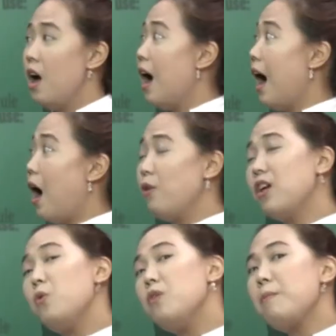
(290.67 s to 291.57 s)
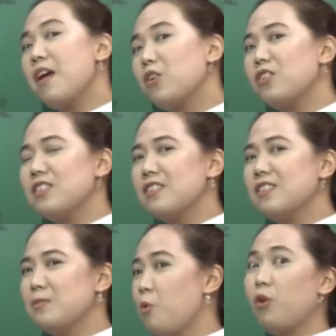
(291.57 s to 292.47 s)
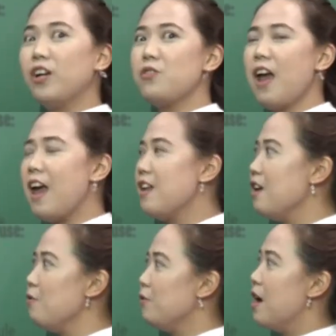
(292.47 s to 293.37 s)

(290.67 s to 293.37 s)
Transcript: How can we make your sentence more creative?